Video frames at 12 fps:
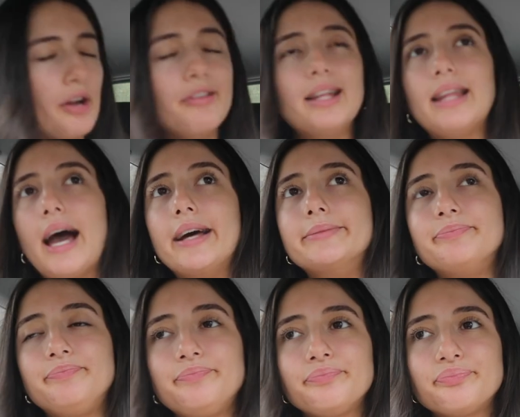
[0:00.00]
So I rate that
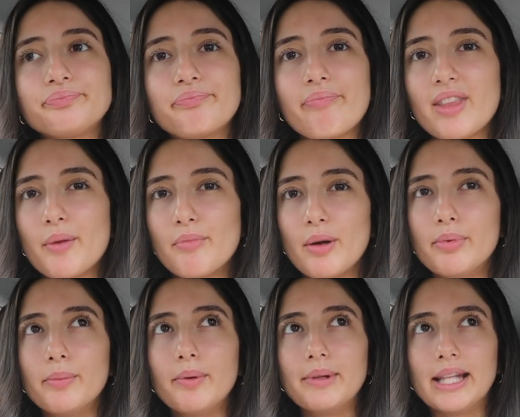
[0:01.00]

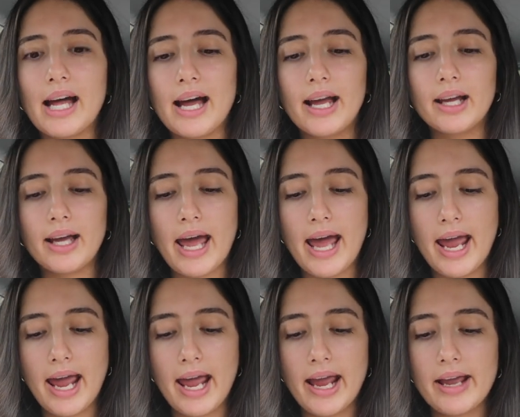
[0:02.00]
probably like
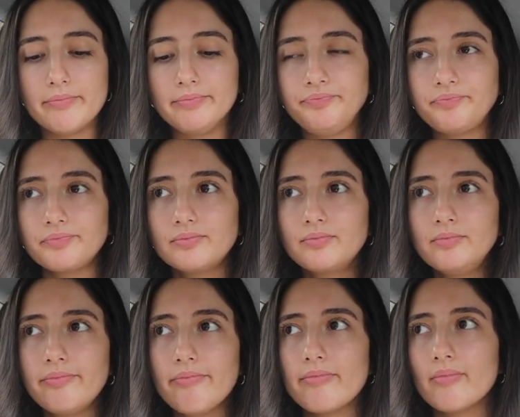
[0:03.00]
a
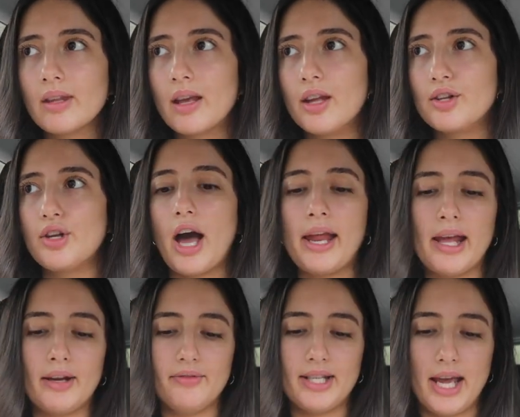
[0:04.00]
9
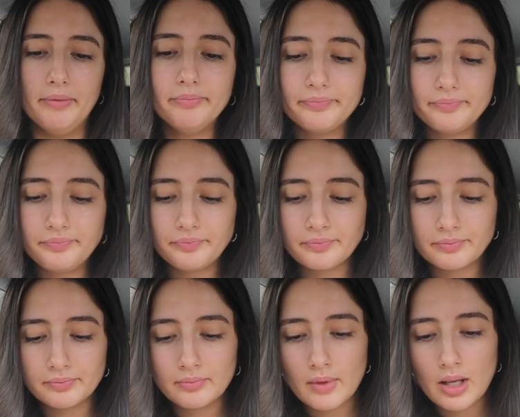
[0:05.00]
out of 10.
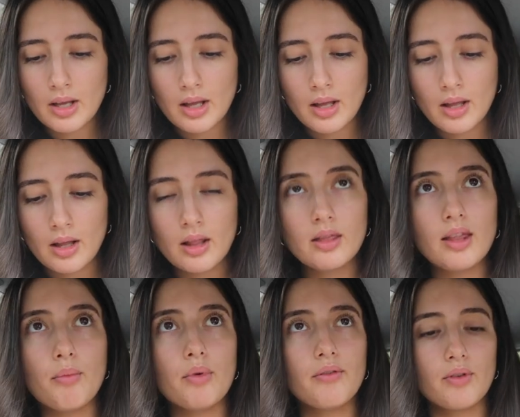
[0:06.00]

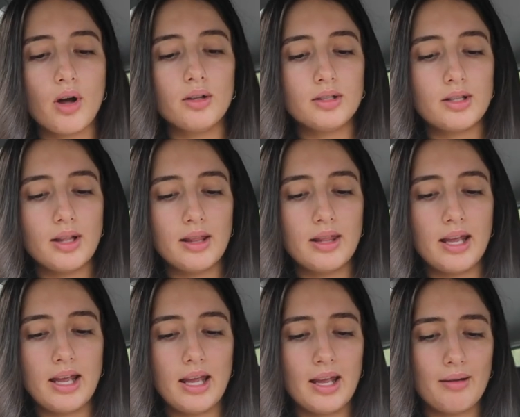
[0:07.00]
Then we've got
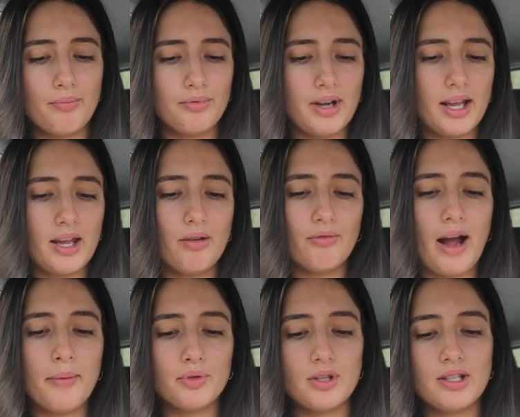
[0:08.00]
the brekkie wraps.